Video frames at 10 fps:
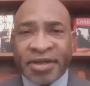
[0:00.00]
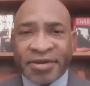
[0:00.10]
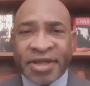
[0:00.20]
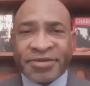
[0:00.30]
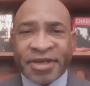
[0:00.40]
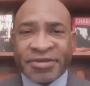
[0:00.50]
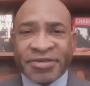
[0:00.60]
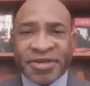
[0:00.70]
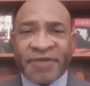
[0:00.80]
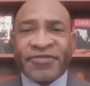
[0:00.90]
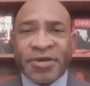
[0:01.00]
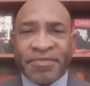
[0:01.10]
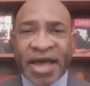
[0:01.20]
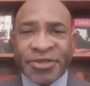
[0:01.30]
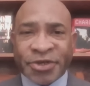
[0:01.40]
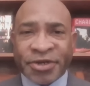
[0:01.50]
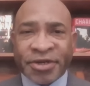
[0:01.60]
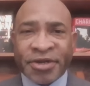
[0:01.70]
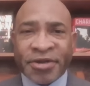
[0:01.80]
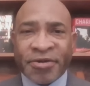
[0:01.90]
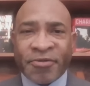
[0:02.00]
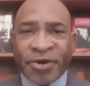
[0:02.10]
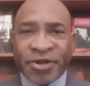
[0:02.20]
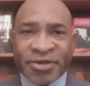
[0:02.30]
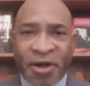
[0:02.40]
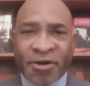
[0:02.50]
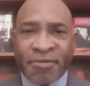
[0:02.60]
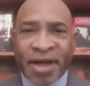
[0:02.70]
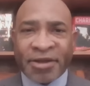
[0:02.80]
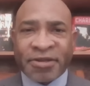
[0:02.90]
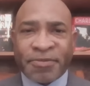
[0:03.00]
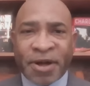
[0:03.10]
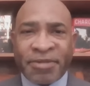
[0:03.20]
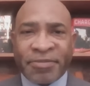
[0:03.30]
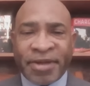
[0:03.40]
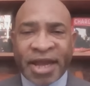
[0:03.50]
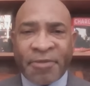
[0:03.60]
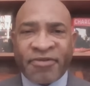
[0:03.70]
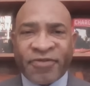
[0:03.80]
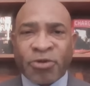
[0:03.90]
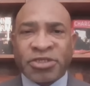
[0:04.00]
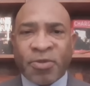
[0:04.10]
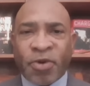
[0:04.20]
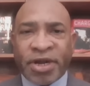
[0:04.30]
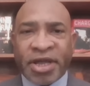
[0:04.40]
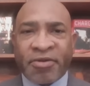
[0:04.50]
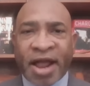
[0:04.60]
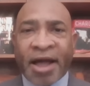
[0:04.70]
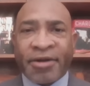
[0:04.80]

It's tough to measure when you're talking about the public being able to vote someone in or